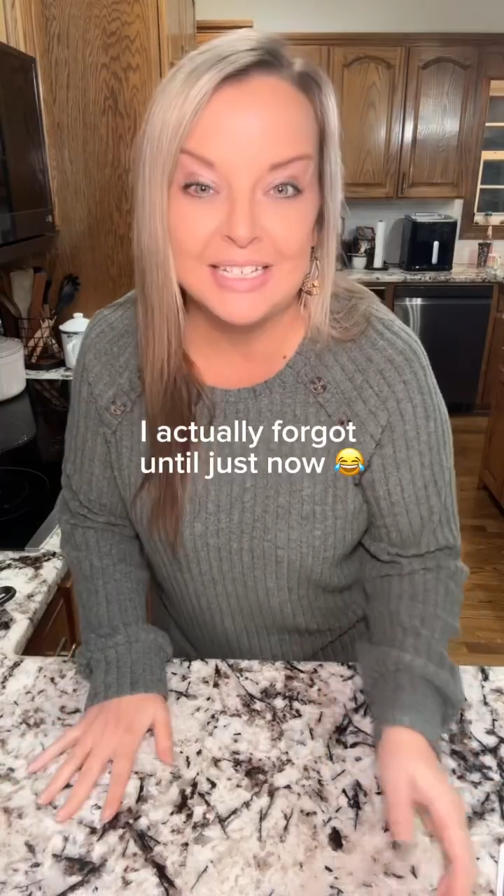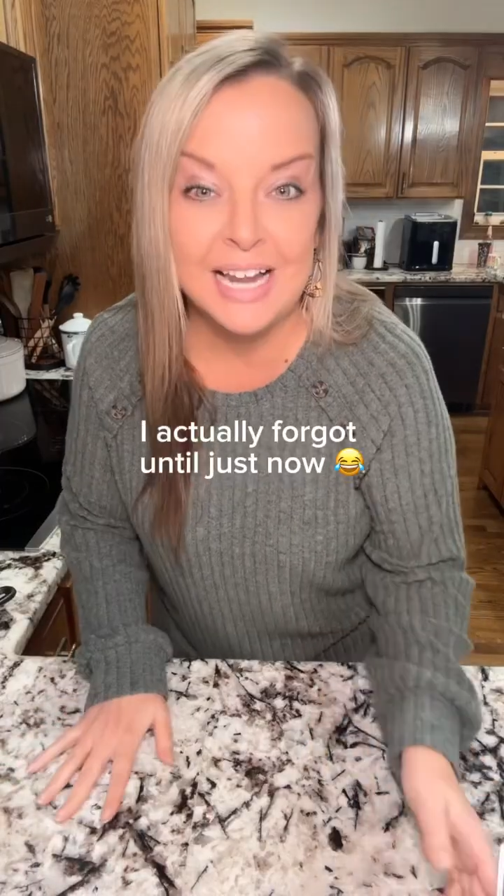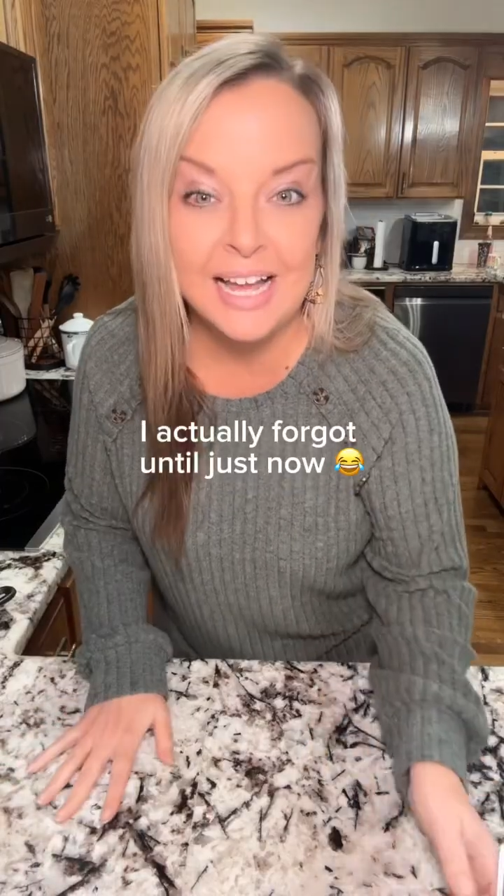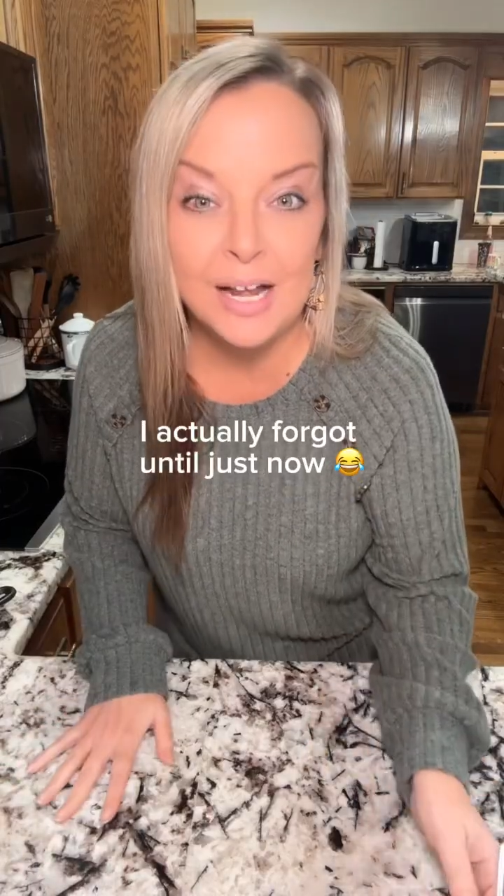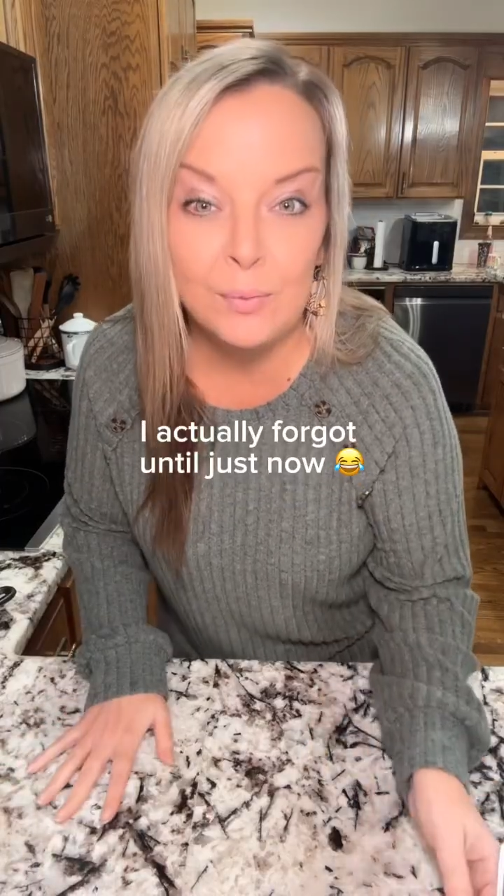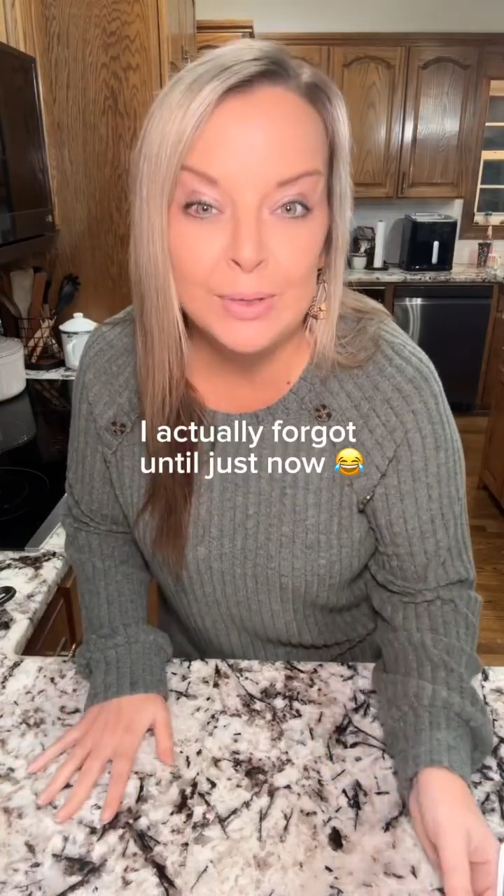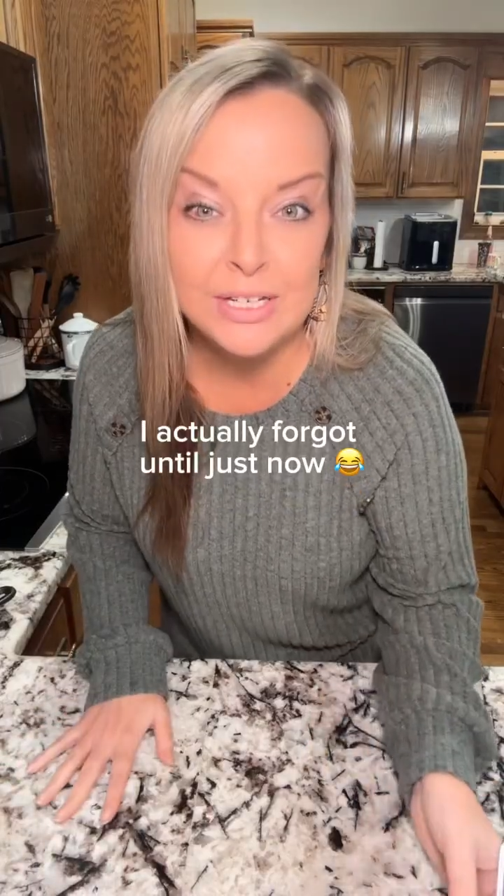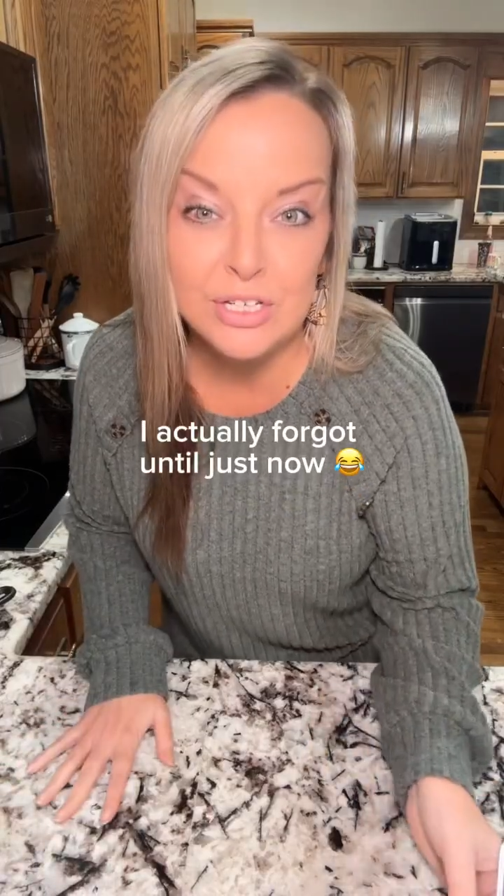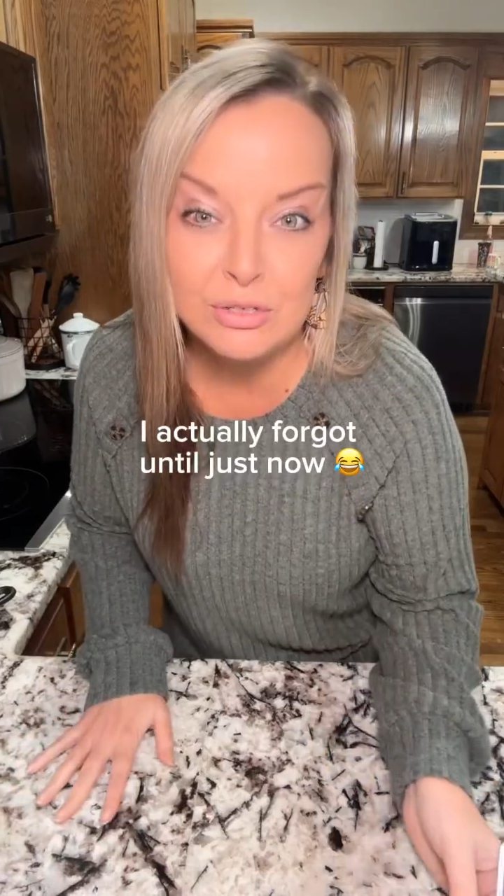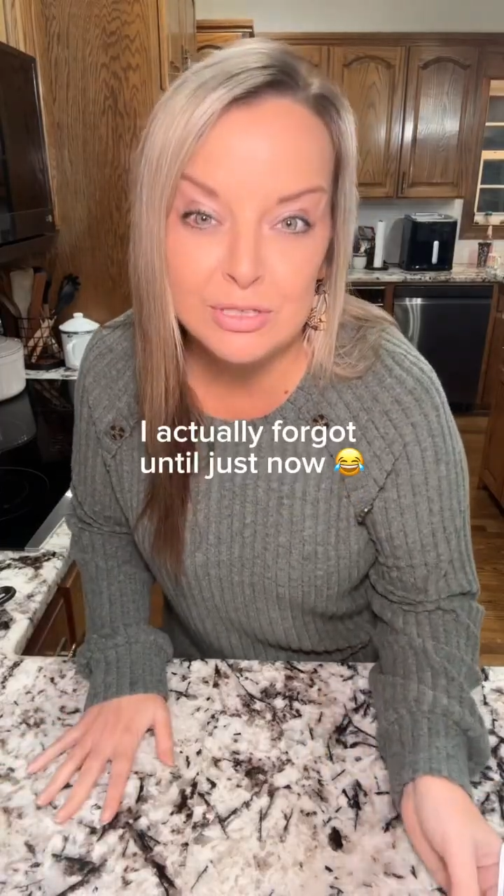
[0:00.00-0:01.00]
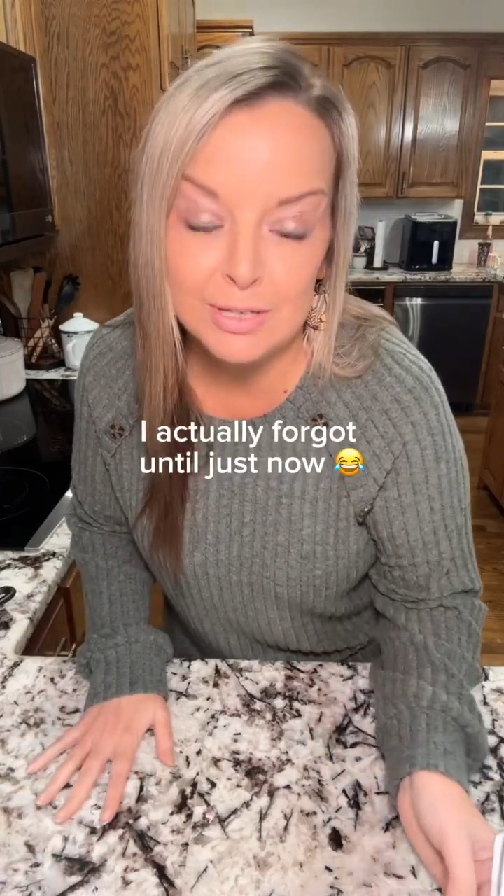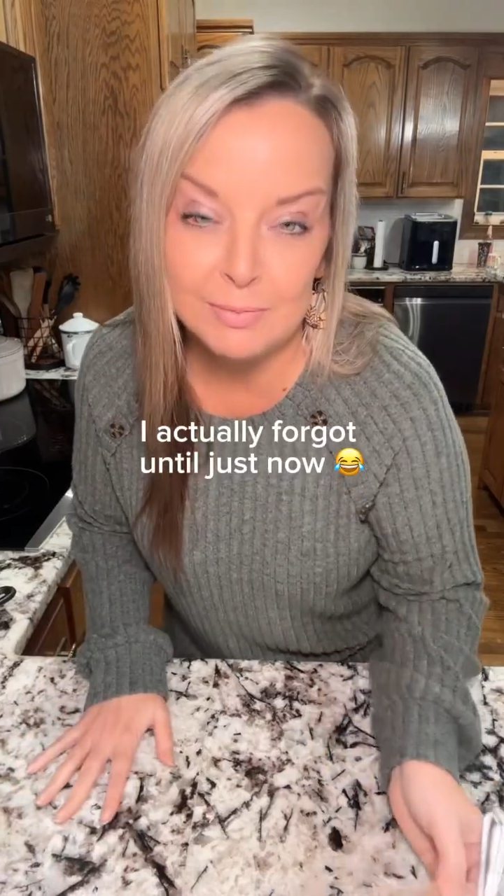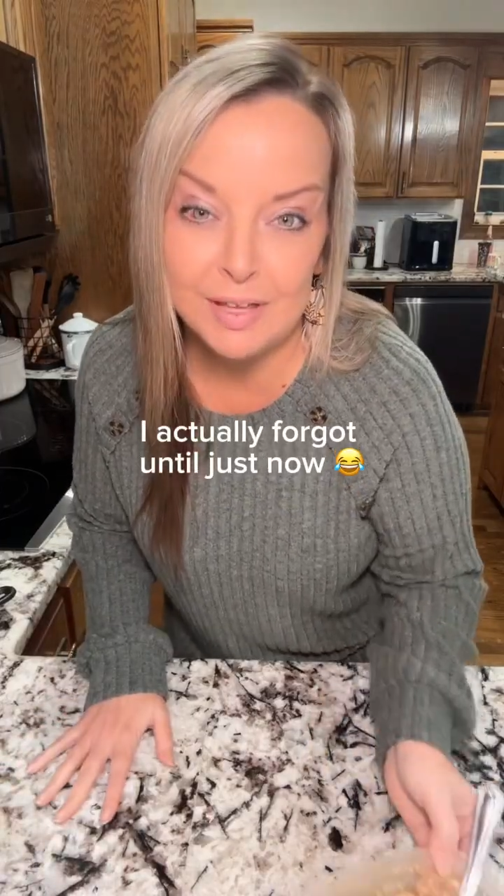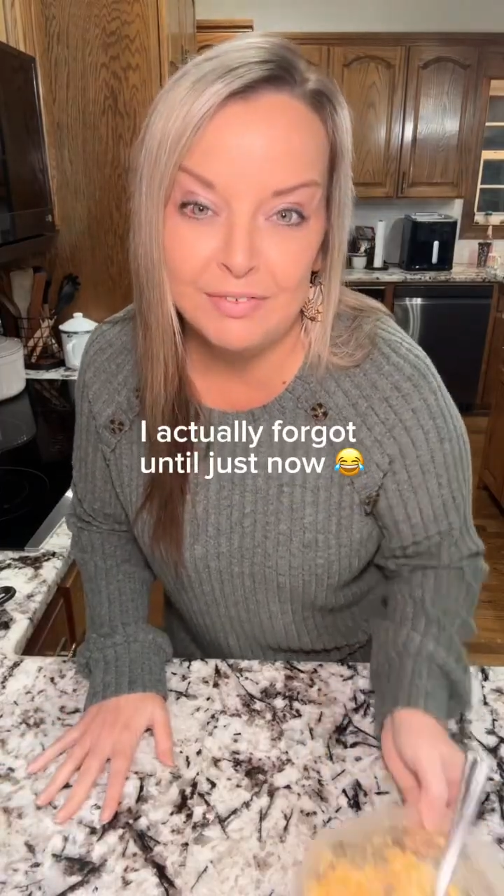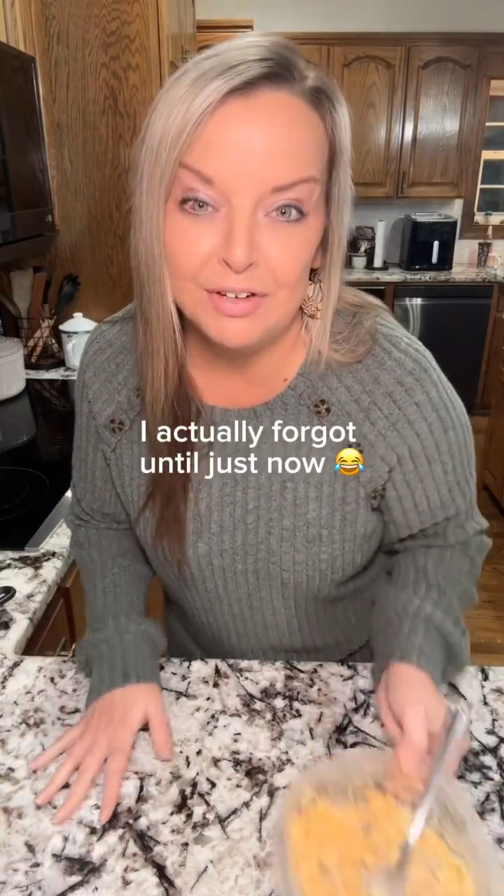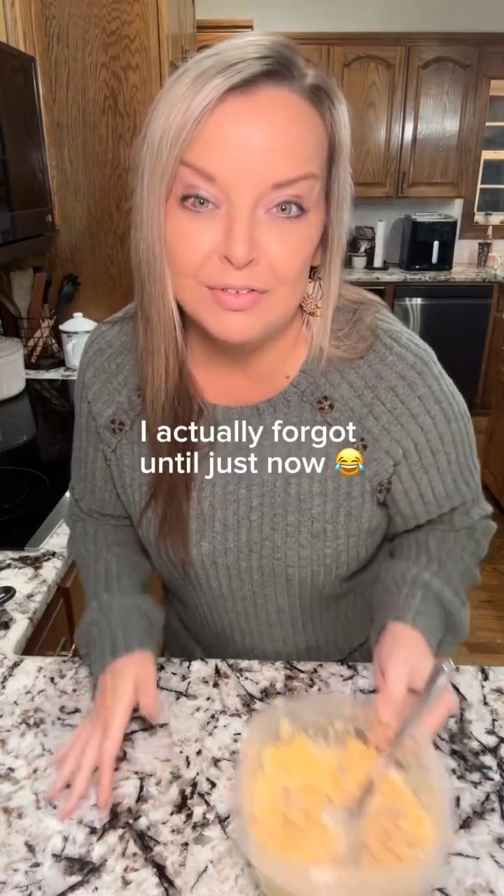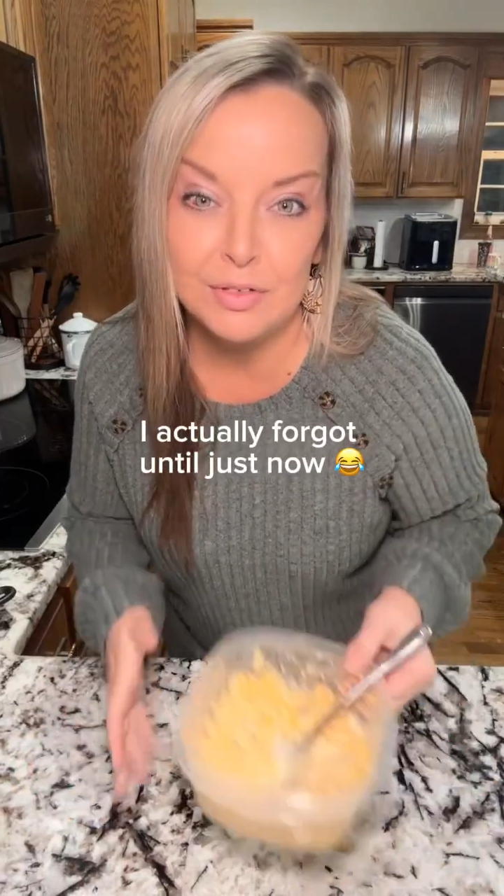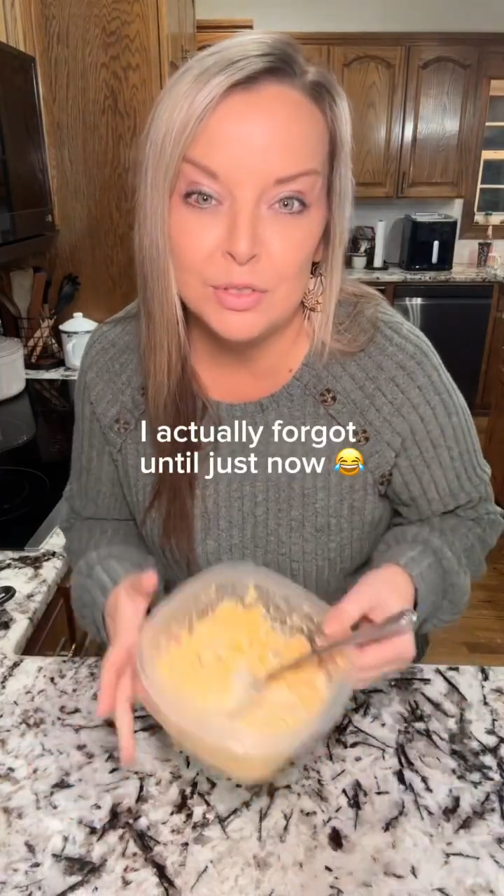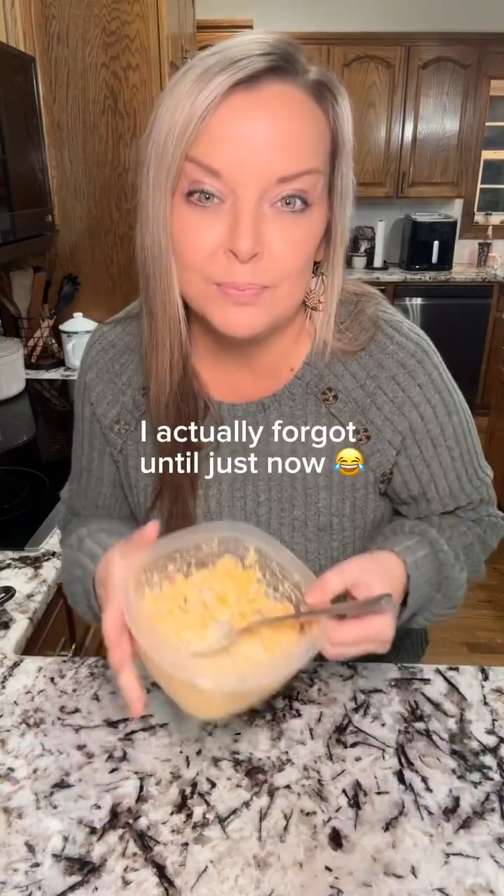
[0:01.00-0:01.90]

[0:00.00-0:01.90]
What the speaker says: Tonight I wanted to use some leftovers.